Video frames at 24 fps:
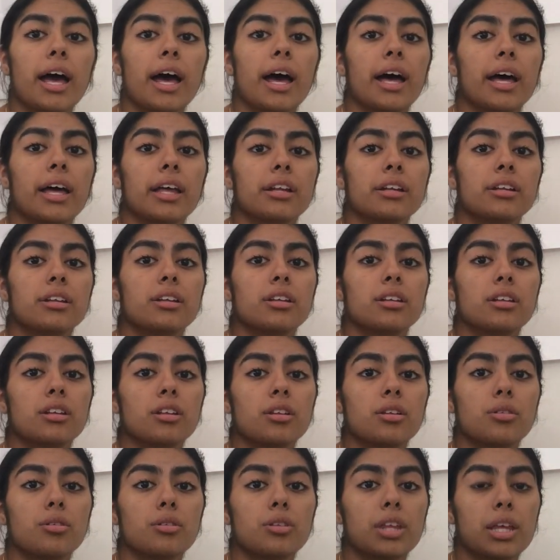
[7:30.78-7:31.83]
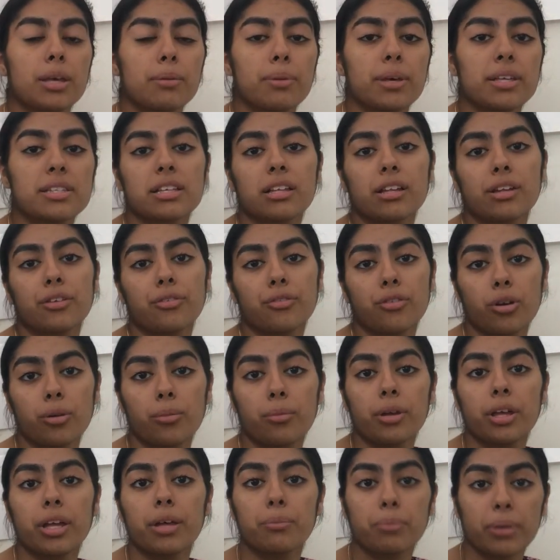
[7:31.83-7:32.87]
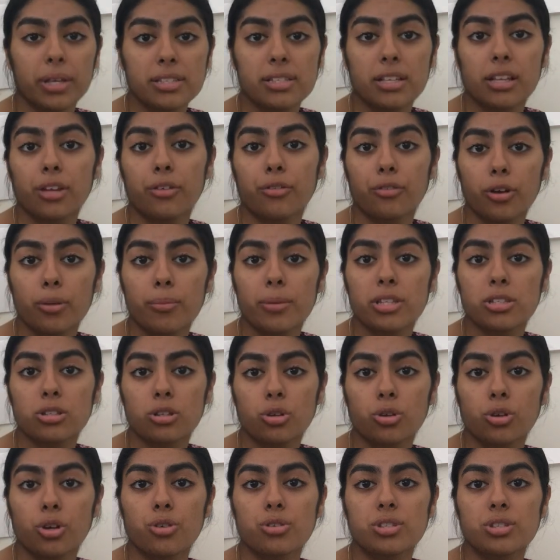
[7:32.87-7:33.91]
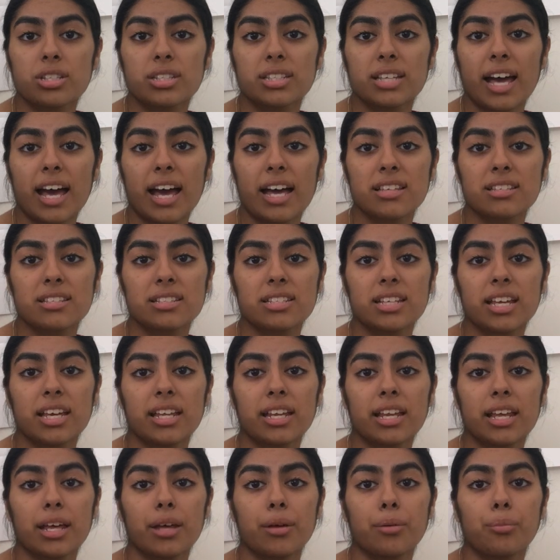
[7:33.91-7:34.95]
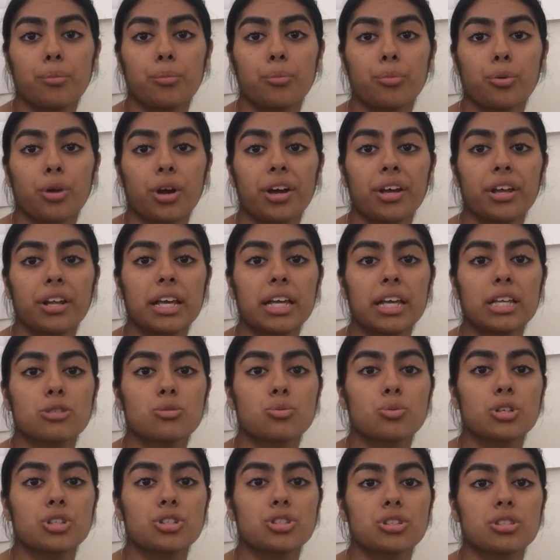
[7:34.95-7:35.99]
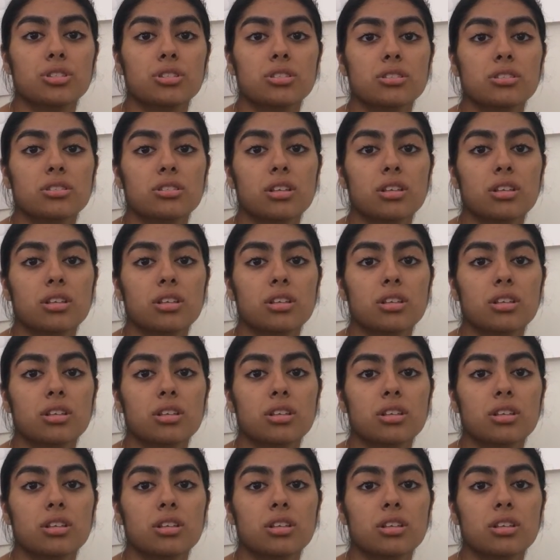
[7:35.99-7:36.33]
and it basically ferments glucose into acetate and prionates, which is